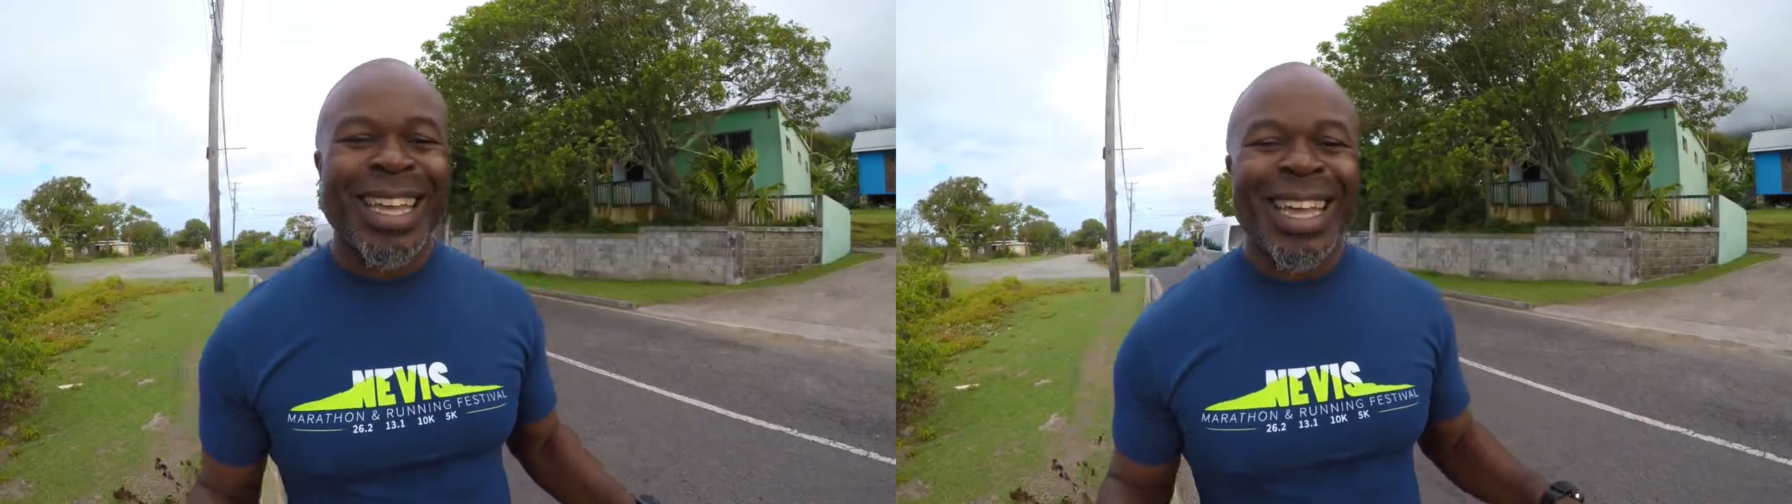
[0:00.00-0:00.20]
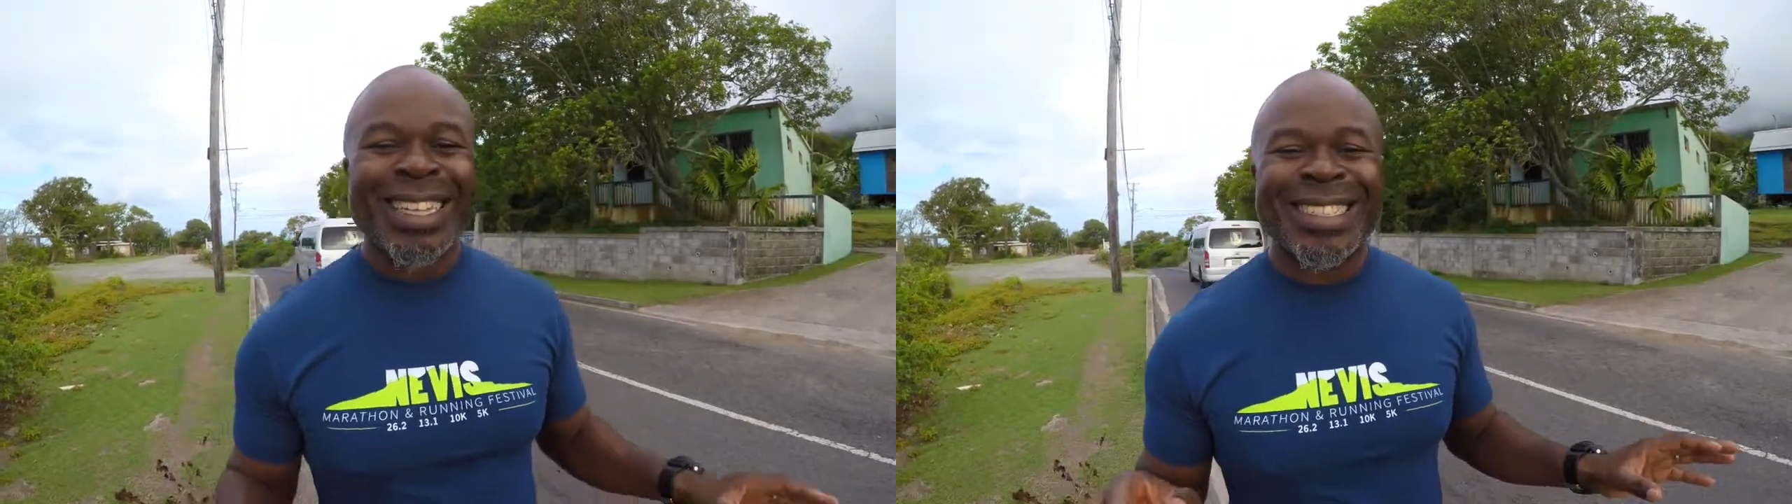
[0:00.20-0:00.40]

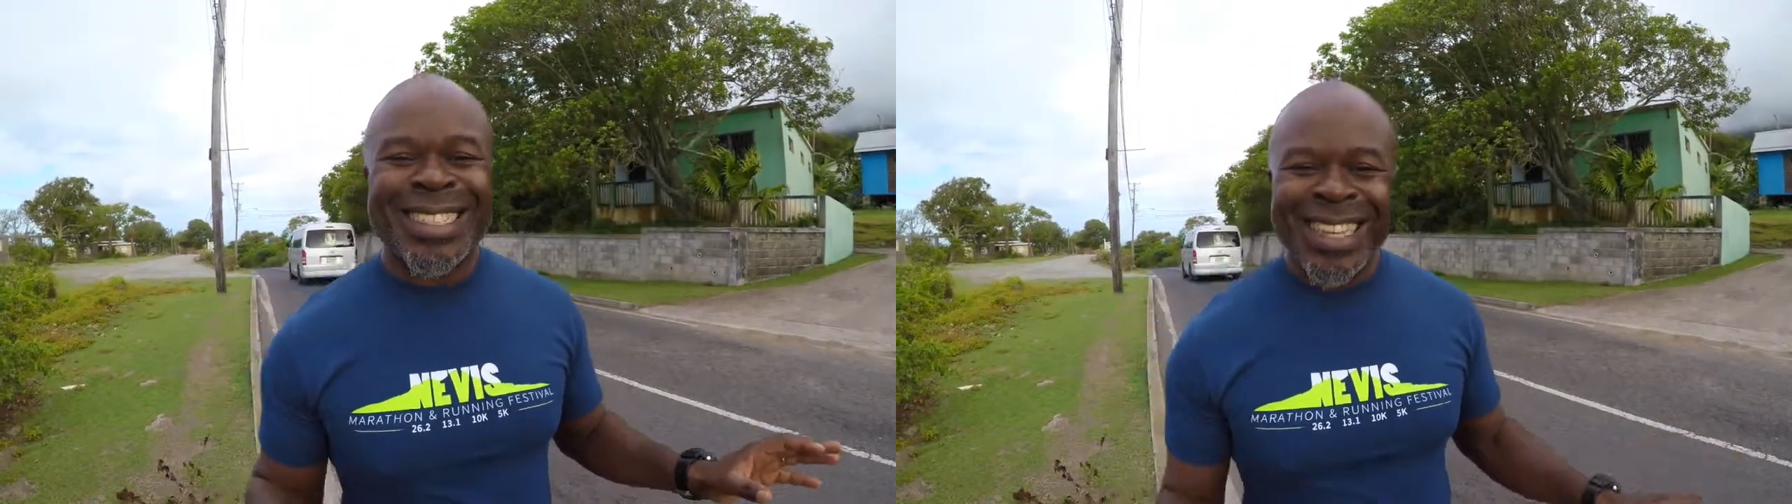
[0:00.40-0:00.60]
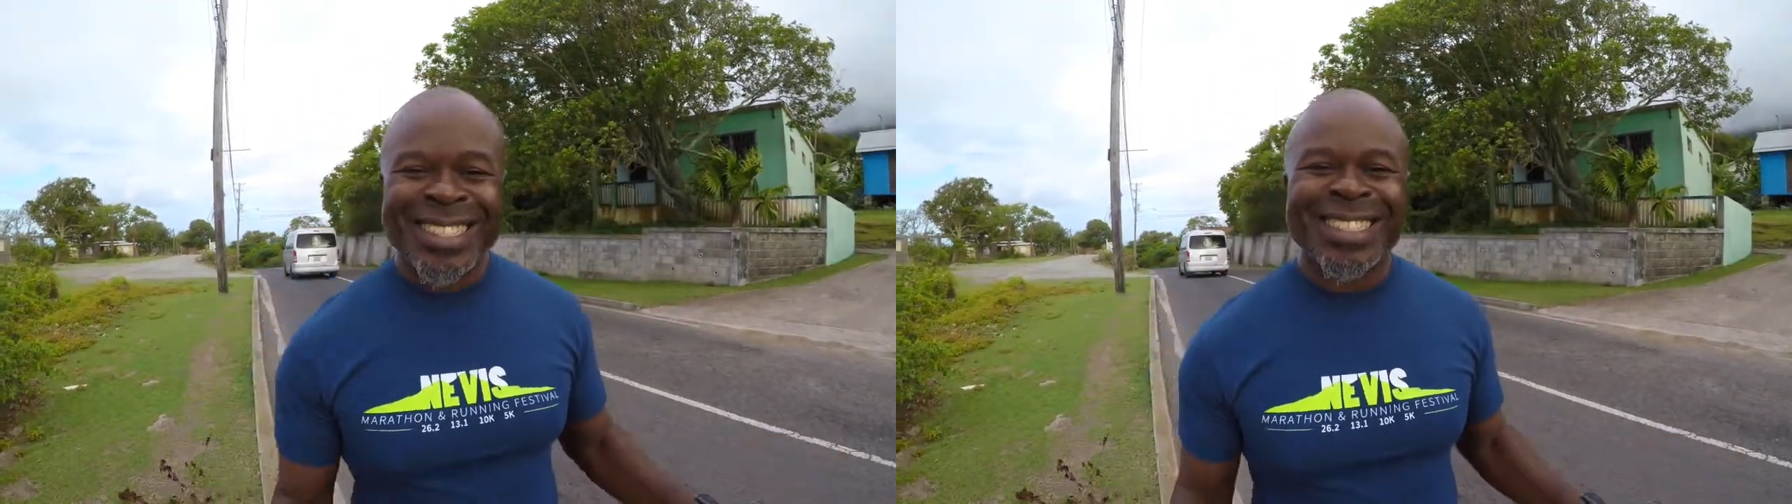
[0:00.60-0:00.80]
is
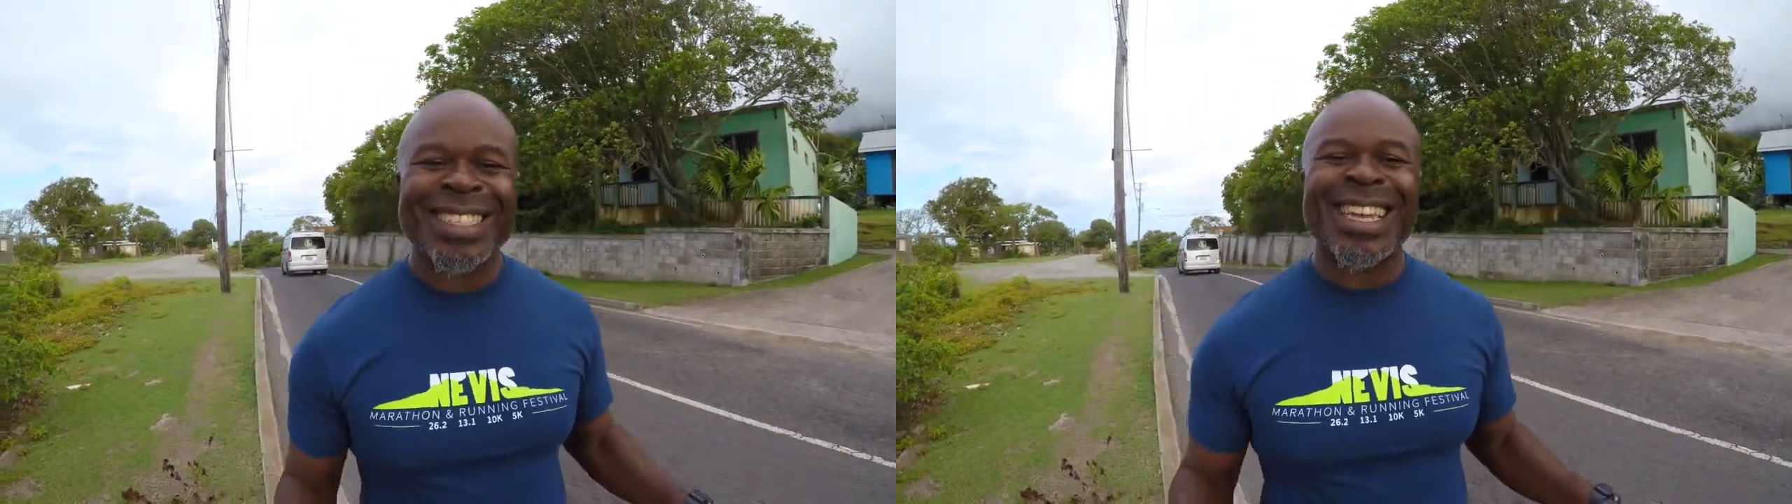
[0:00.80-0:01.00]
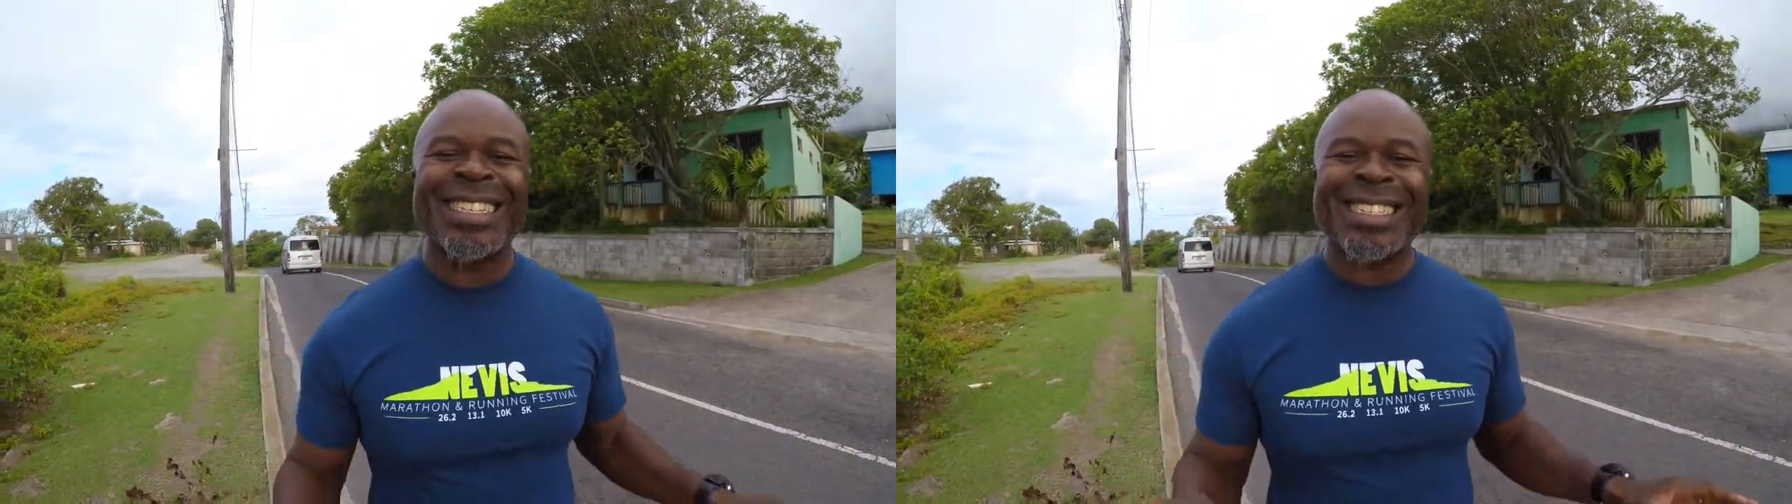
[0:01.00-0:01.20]
this
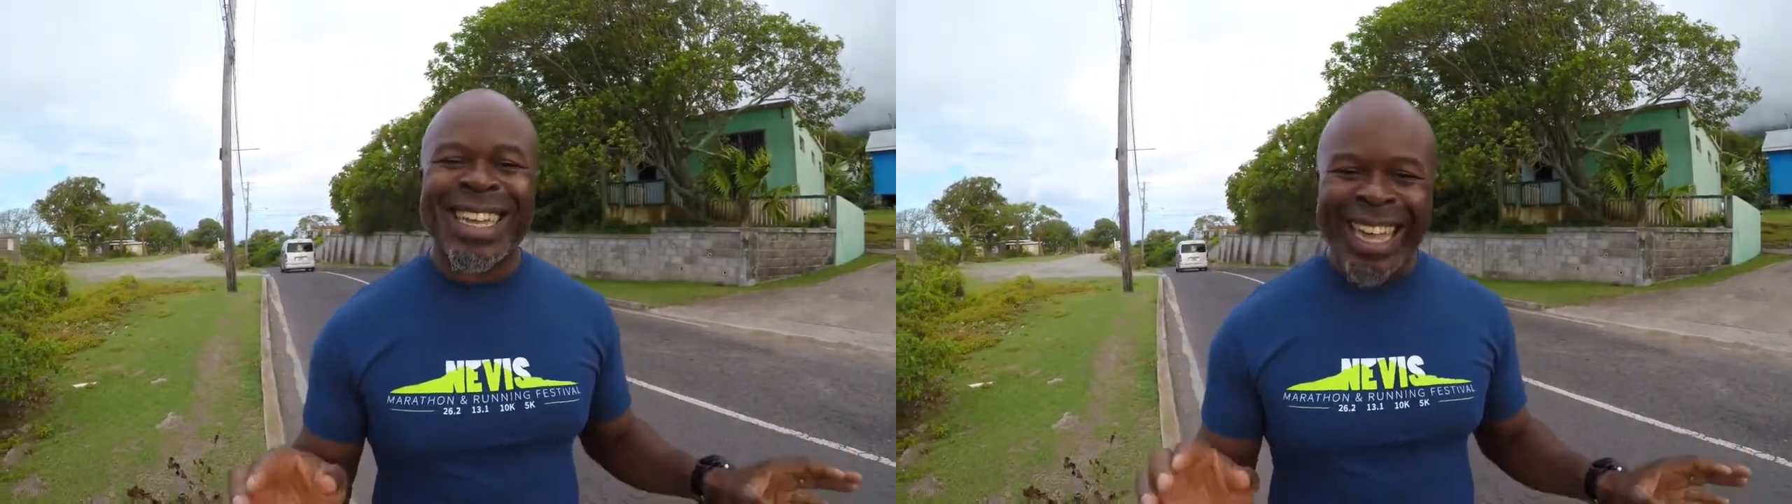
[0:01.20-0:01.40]
is the